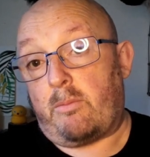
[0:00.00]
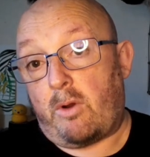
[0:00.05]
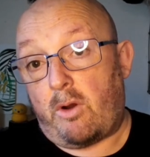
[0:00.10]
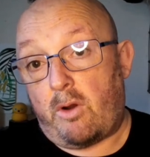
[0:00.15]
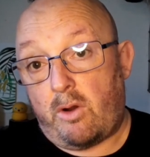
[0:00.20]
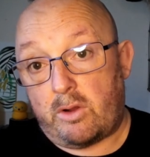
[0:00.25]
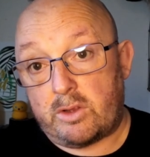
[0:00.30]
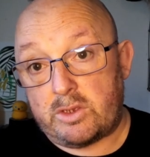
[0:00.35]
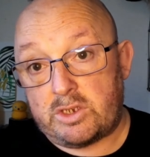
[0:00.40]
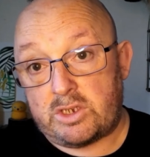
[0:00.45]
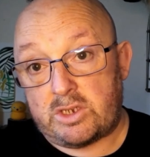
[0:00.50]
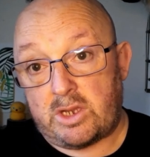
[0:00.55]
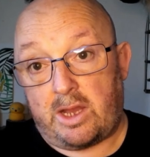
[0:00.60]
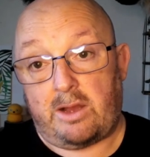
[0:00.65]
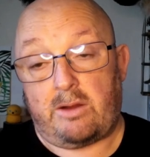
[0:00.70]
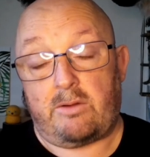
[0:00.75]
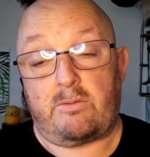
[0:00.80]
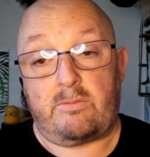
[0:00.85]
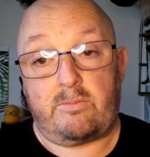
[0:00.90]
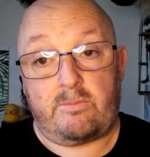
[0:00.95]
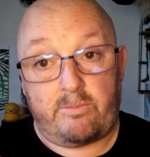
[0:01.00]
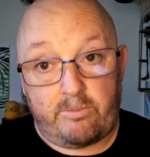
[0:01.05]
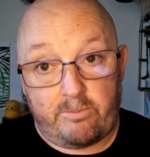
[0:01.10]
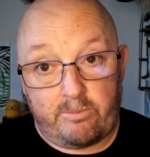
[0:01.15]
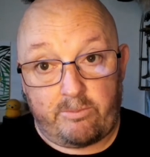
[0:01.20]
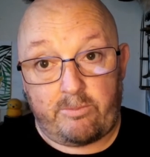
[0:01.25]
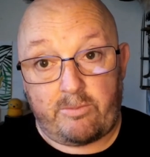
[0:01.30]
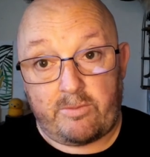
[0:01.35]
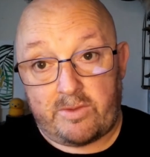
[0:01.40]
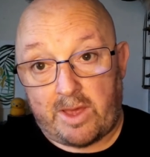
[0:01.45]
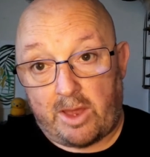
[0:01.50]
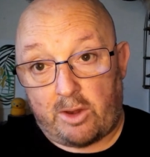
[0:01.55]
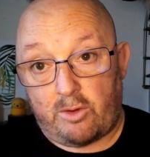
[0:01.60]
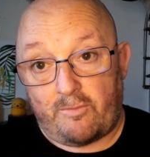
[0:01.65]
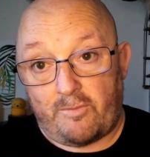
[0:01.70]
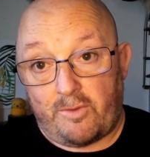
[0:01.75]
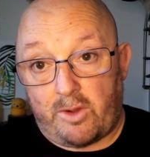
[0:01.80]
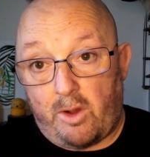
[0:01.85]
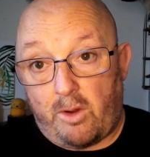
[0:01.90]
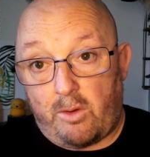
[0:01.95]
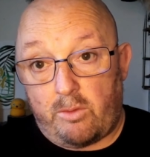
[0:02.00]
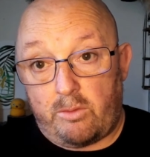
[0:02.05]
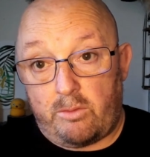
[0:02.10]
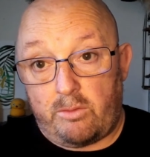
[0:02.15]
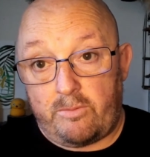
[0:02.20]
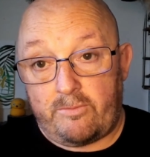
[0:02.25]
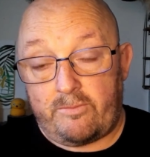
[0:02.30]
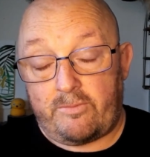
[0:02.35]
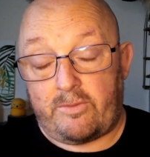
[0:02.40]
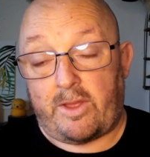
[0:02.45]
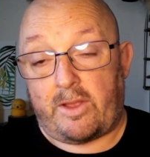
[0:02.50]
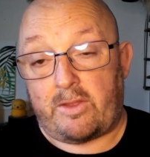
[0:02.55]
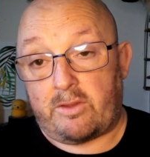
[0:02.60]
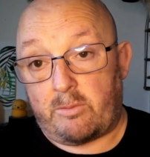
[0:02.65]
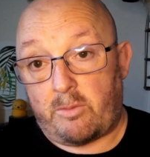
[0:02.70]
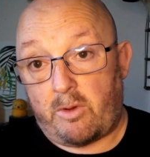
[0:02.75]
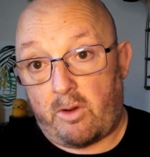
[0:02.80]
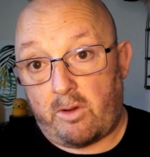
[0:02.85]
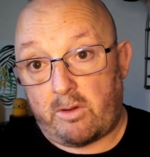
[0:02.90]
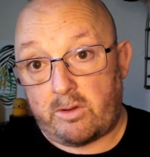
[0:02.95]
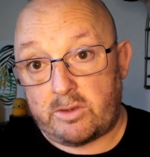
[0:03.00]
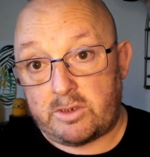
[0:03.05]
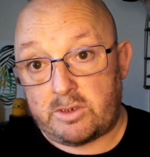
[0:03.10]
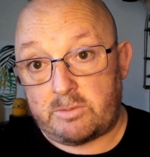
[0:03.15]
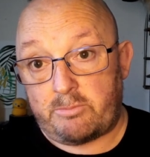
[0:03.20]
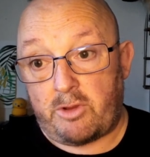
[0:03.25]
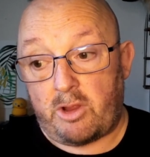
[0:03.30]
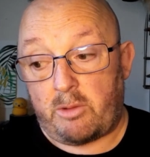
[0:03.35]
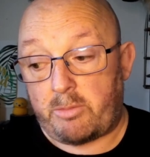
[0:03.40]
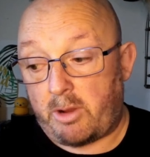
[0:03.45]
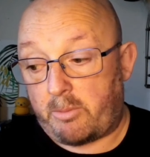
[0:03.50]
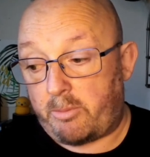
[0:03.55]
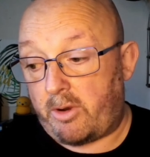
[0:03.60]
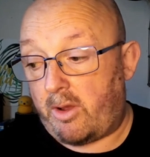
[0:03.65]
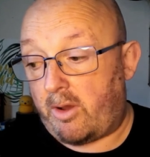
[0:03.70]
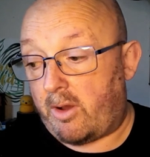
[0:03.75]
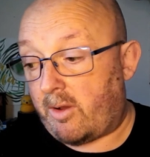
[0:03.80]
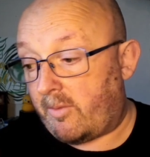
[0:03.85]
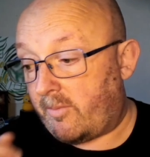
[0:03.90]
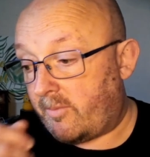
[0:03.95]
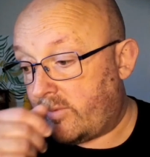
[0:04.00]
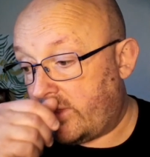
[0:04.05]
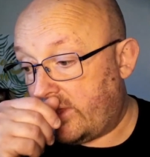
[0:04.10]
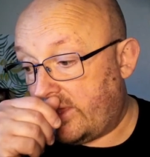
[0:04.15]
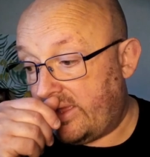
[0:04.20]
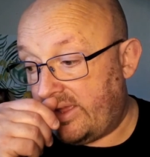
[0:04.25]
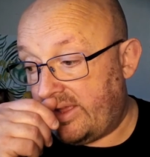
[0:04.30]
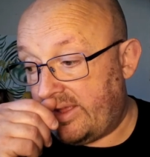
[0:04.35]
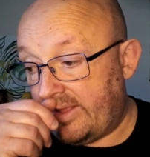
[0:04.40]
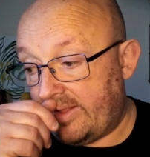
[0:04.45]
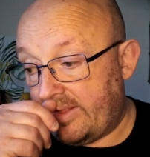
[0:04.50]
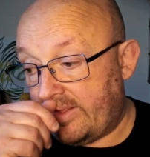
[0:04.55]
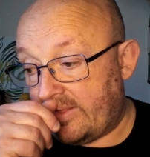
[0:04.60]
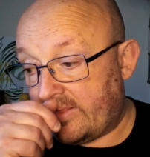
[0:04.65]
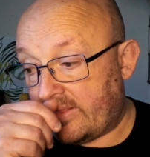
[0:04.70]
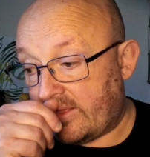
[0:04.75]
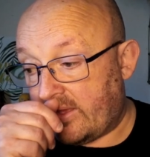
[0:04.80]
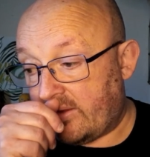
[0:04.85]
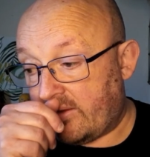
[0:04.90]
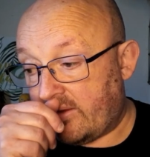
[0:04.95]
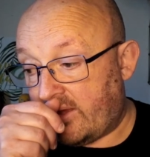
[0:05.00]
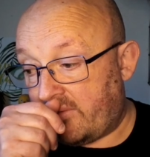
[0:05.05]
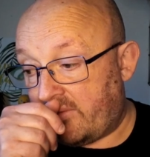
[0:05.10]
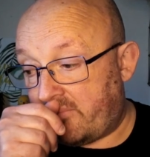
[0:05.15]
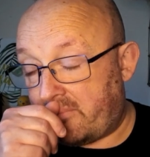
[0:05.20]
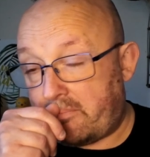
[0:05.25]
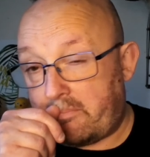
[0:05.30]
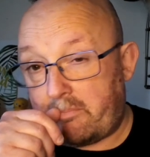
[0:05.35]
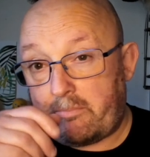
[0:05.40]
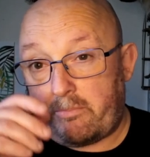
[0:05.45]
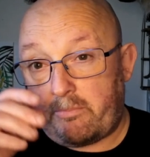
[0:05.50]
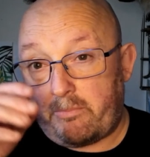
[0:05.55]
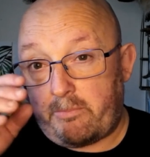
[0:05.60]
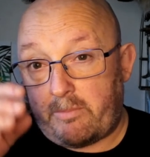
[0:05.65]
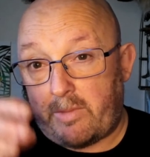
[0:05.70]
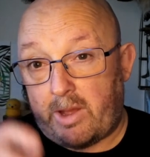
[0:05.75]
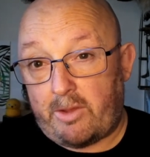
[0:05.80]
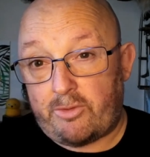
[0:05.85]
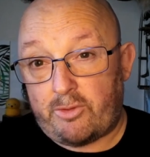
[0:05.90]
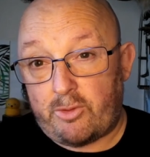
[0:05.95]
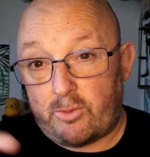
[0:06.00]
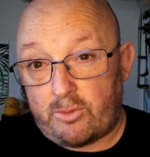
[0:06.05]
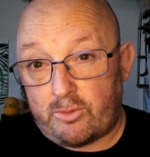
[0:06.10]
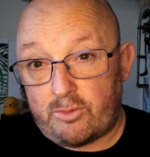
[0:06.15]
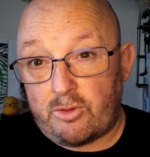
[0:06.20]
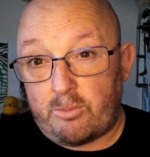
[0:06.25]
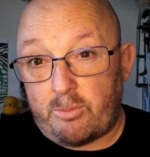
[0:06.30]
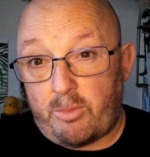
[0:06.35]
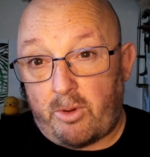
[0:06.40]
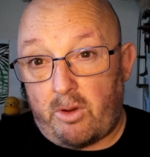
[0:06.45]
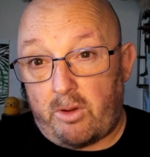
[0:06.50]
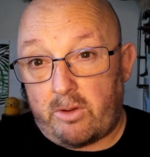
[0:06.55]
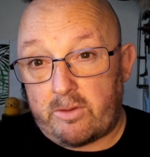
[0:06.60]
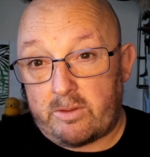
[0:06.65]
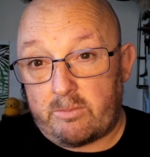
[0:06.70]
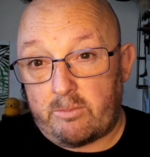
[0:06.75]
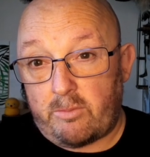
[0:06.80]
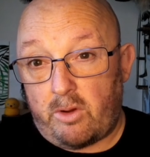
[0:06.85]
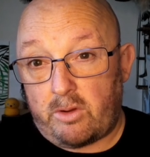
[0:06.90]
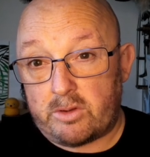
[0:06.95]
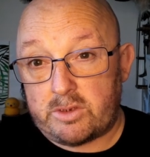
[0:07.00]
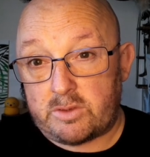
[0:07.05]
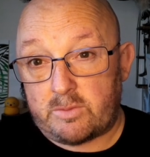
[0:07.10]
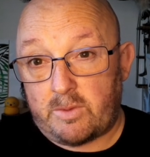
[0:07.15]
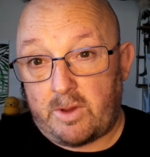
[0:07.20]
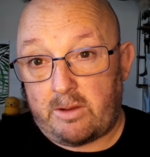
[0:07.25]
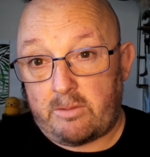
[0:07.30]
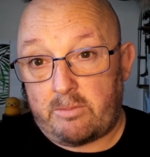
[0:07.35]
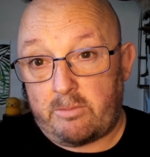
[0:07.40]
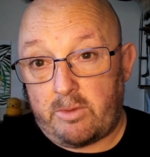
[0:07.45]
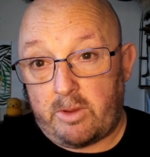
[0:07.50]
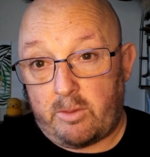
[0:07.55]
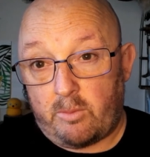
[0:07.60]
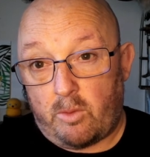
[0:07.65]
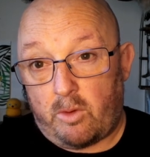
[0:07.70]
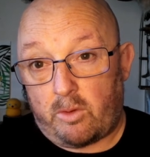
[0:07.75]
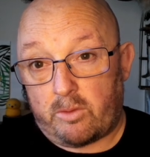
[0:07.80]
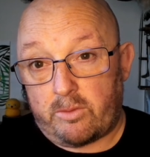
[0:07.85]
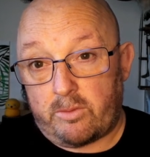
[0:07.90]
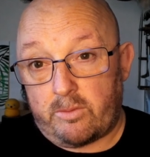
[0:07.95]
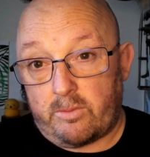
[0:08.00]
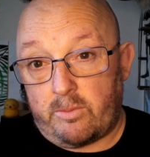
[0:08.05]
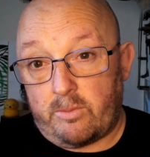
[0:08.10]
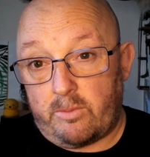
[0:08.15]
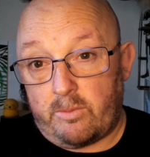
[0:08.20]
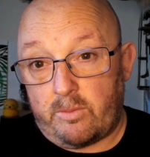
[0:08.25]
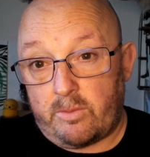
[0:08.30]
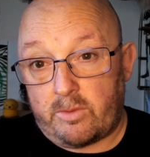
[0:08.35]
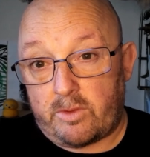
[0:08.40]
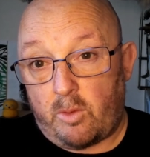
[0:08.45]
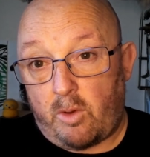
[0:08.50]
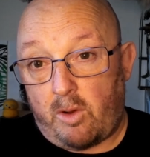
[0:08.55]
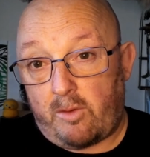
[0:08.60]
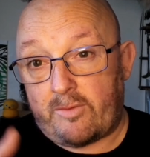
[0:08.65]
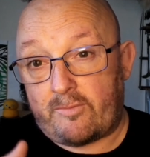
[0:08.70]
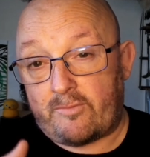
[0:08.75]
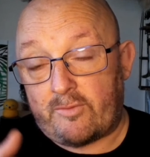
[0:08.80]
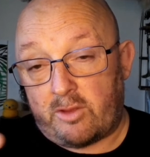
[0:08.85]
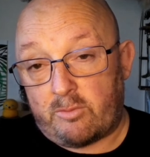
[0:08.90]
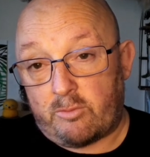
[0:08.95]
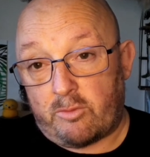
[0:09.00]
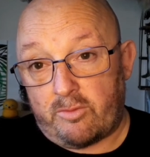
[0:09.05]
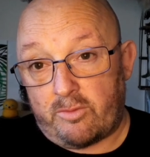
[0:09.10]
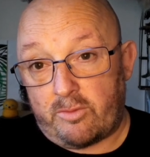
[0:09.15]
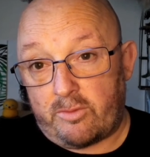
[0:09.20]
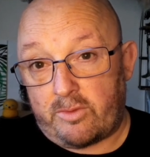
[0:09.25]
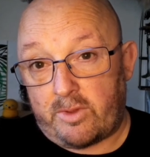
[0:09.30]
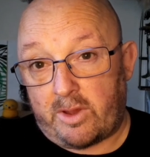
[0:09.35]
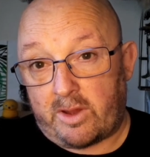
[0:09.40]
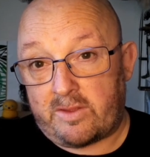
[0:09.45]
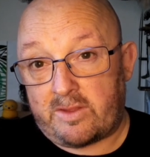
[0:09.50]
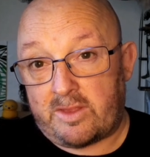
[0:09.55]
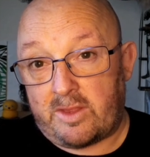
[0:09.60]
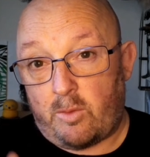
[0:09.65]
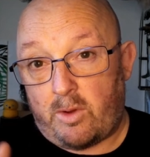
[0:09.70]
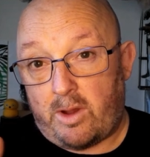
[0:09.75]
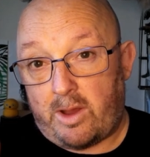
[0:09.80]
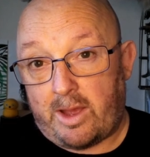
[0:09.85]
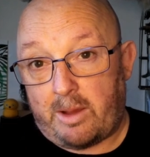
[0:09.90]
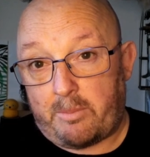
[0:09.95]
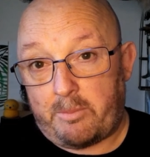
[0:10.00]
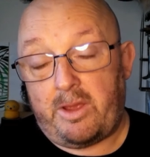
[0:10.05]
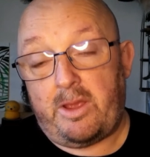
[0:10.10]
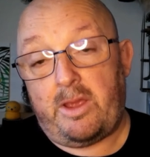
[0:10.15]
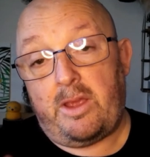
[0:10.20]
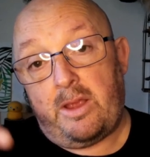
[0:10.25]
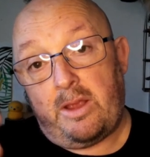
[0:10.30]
March, I'll set another goal for the end of March, blah, blah, blah. So I'll do two parts in March as well, in one. So off through the month, I can see what I am.